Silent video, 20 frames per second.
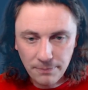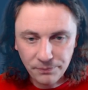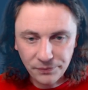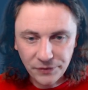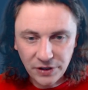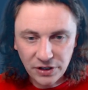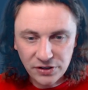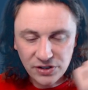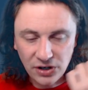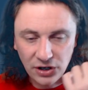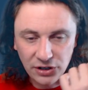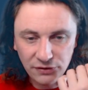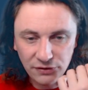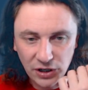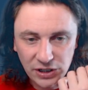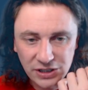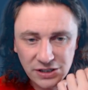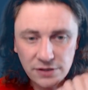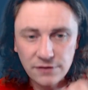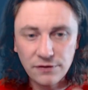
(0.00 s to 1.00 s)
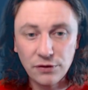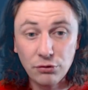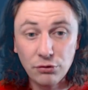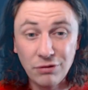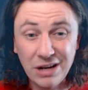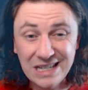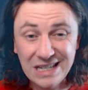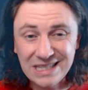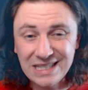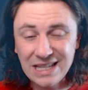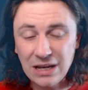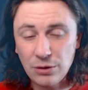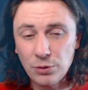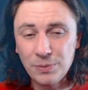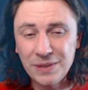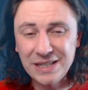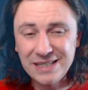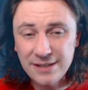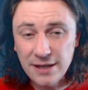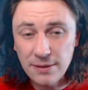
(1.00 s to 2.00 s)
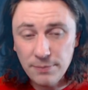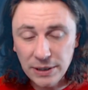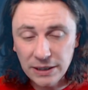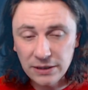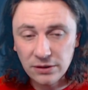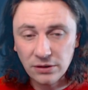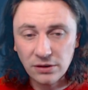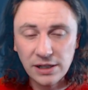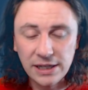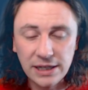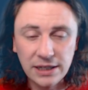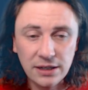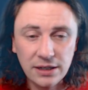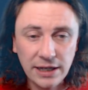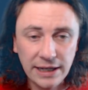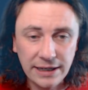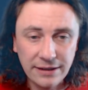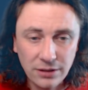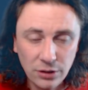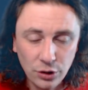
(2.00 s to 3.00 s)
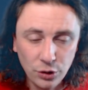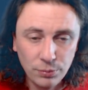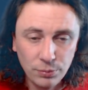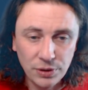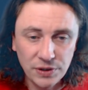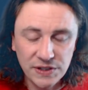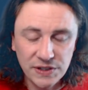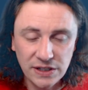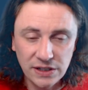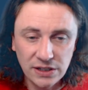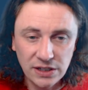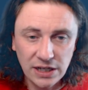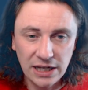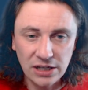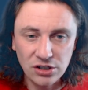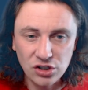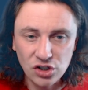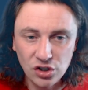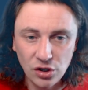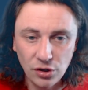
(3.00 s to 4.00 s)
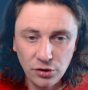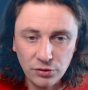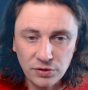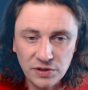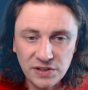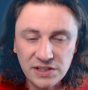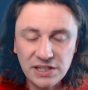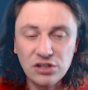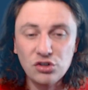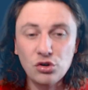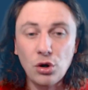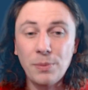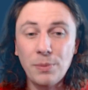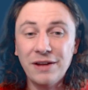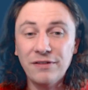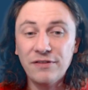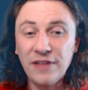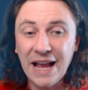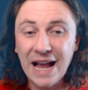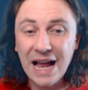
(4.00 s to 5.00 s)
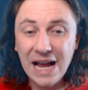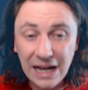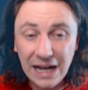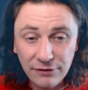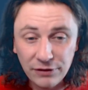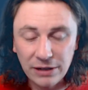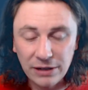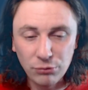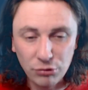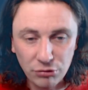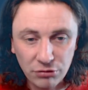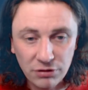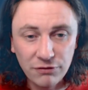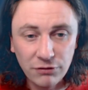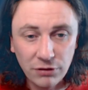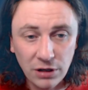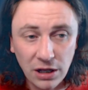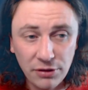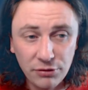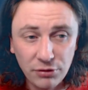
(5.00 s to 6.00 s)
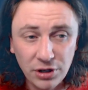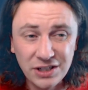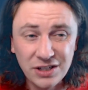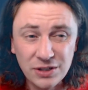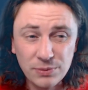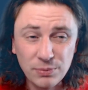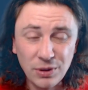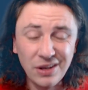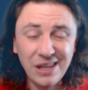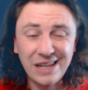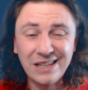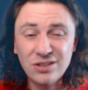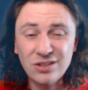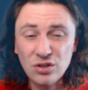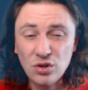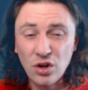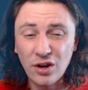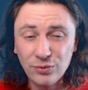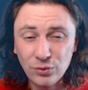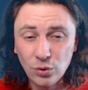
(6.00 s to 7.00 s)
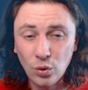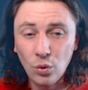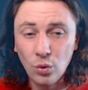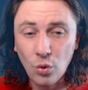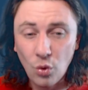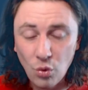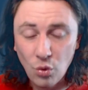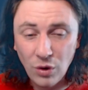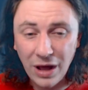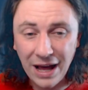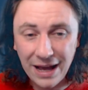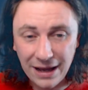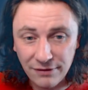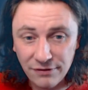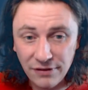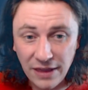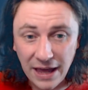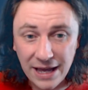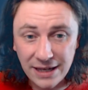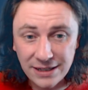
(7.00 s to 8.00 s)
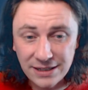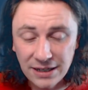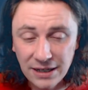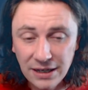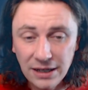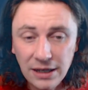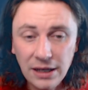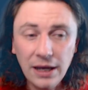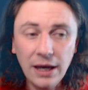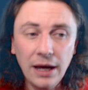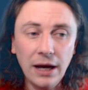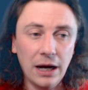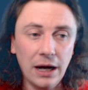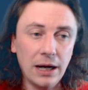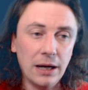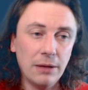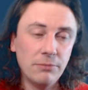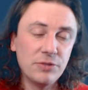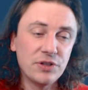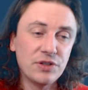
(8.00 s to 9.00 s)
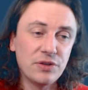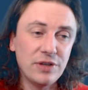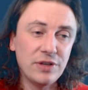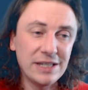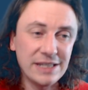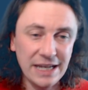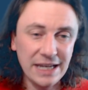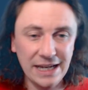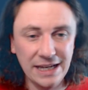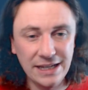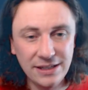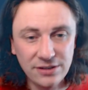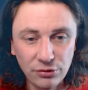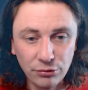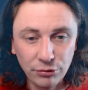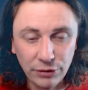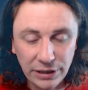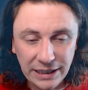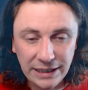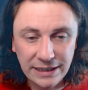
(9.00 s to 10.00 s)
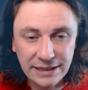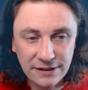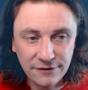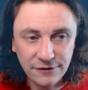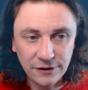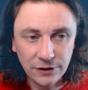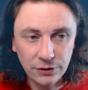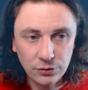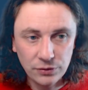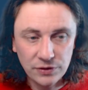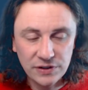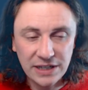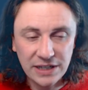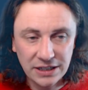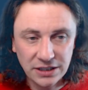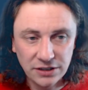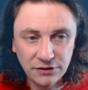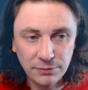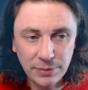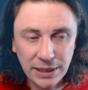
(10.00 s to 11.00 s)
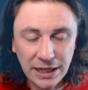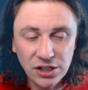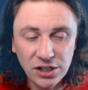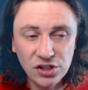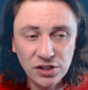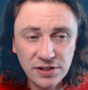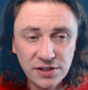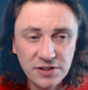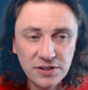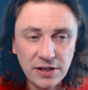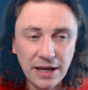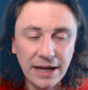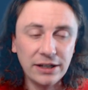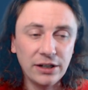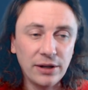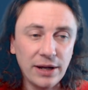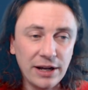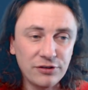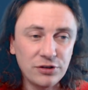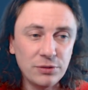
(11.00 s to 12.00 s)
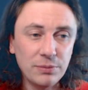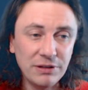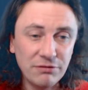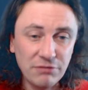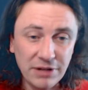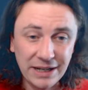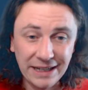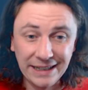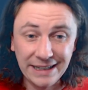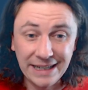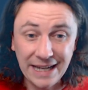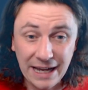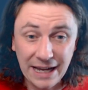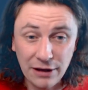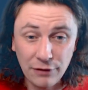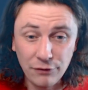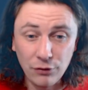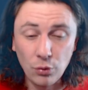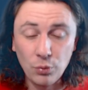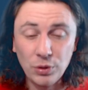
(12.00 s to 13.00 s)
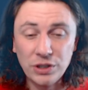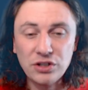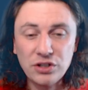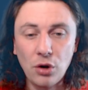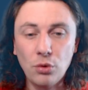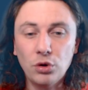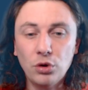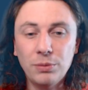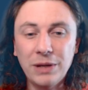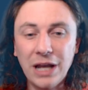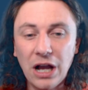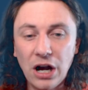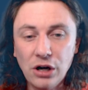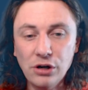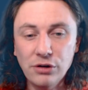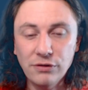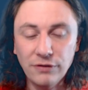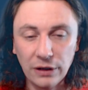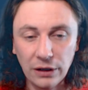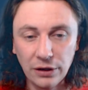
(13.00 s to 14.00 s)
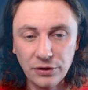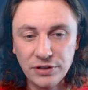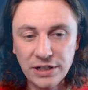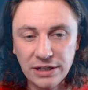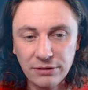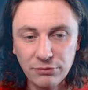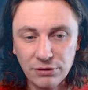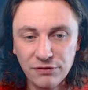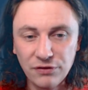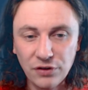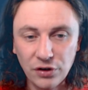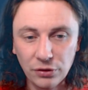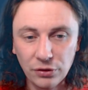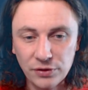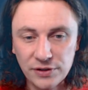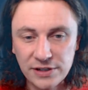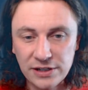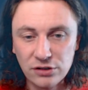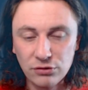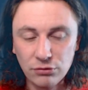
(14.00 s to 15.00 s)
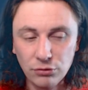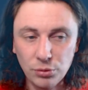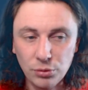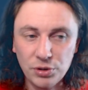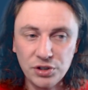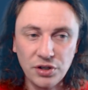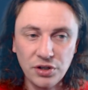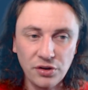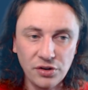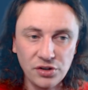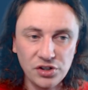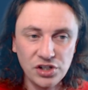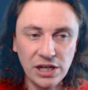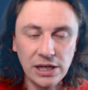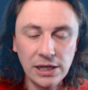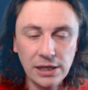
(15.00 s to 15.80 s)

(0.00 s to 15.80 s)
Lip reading: Synovitis of the wrist, that would be typical in lupus and Sjogren's syndrome if they have a peripheral arthritis, but they don't all have that. So this is a really difficult set of patients, and you have to be really careful, and we don't want to be overloading referrals into rheumatology